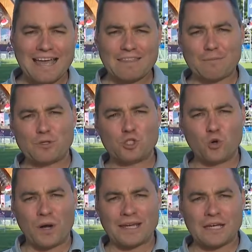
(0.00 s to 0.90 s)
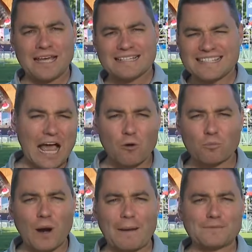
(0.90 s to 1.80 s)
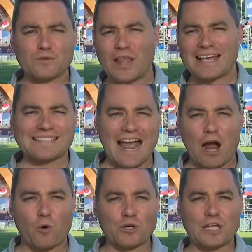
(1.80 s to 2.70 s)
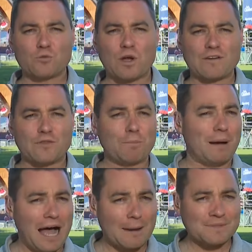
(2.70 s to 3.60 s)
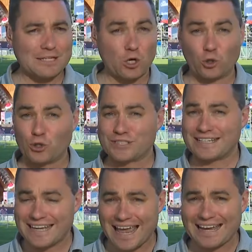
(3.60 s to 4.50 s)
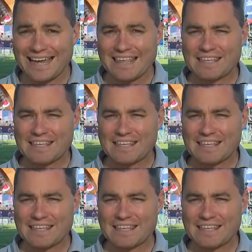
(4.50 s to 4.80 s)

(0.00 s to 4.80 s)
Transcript: They've been doing sound preps for the last hour, getting ready for the pops, and earlier today,